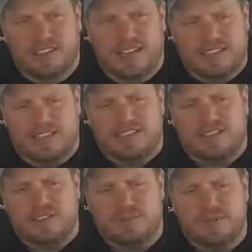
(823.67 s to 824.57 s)
That's
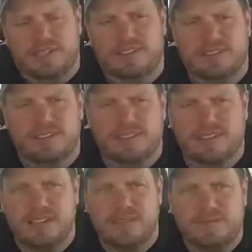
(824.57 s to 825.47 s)
undisclosed speed.
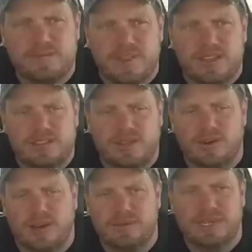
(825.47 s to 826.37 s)

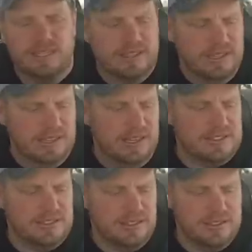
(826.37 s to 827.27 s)
So I mean,
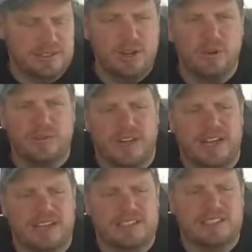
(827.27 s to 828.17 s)
it's so
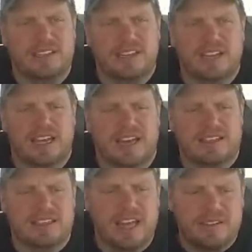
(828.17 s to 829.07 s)
fast.
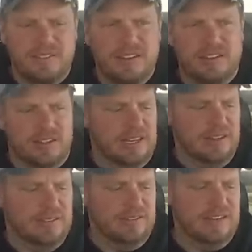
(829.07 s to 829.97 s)
And it's a lot of fun to
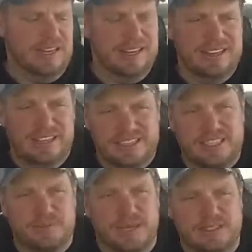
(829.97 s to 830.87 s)
drive, and
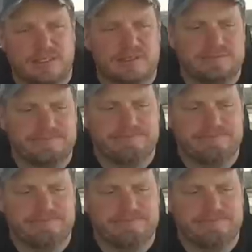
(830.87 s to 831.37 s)
it's expensive.